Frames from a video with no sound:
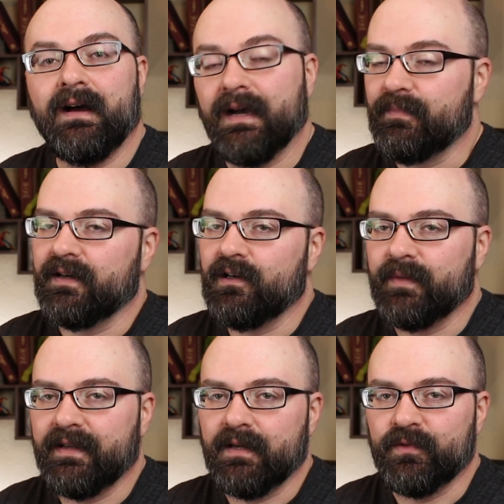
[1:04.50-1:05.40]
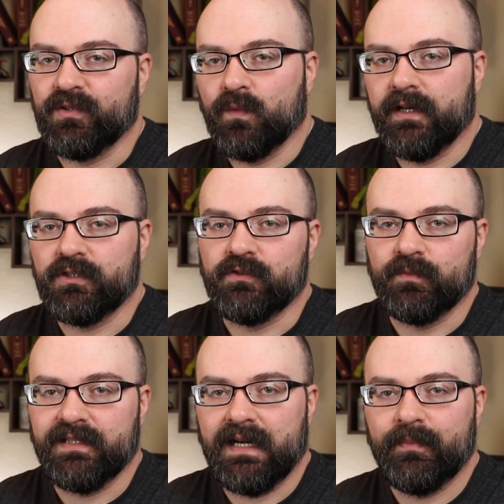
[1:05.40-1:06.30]
I buy all my Hamilton watches
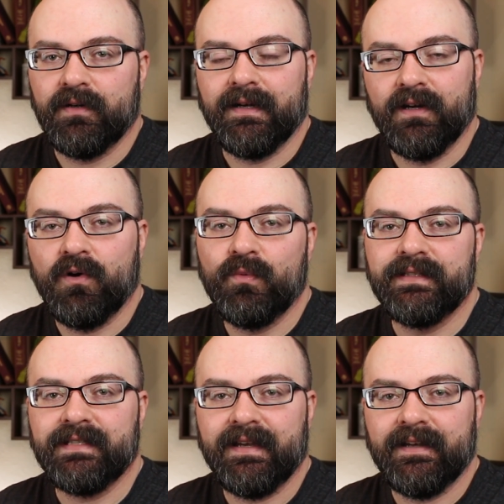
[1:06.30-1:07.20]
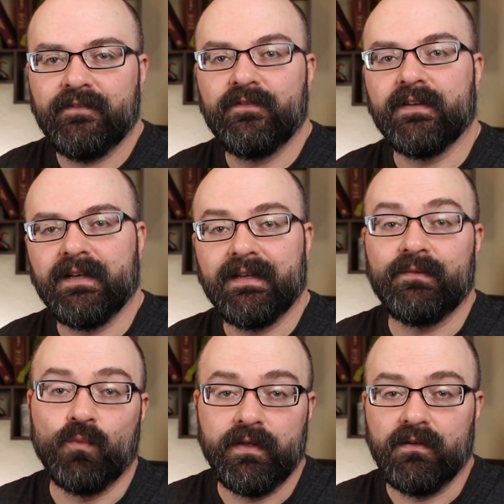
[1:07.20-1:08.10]
from Topper. I always have, and I
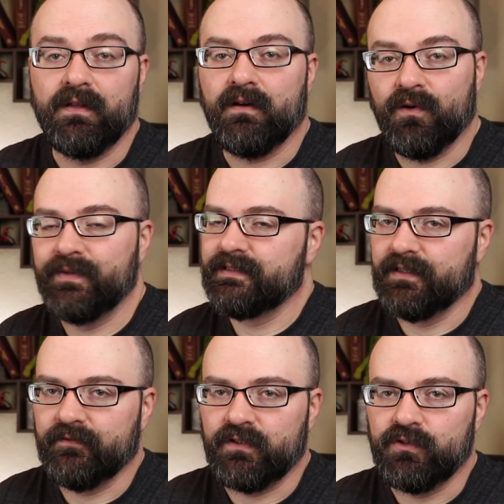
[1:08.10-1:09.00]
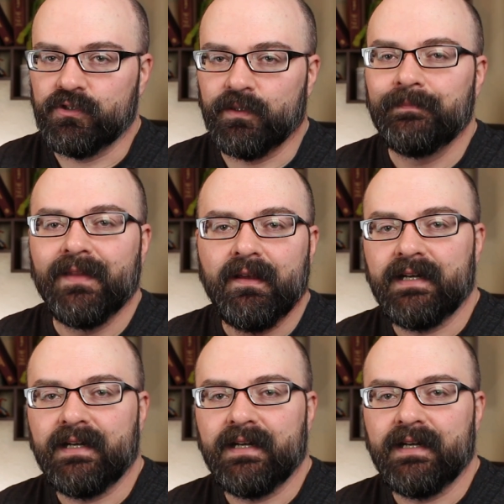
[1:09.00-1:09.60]
will always in the future.